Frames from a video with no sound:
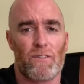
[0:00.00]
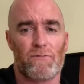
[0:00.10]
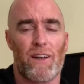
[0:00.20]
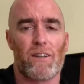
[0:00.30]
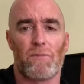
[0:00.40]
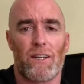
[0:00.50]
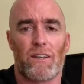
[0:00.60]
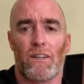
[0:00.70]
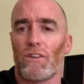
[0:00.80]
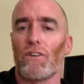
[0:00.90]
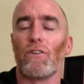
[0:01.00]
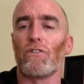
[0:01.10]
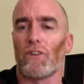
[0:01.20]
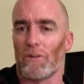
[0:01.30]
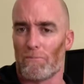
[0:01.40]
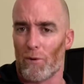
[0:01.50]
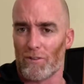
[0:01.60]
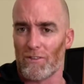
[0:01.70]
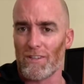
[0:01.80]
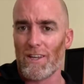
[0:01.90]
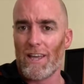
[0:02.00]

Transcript: fundamentally hugely important,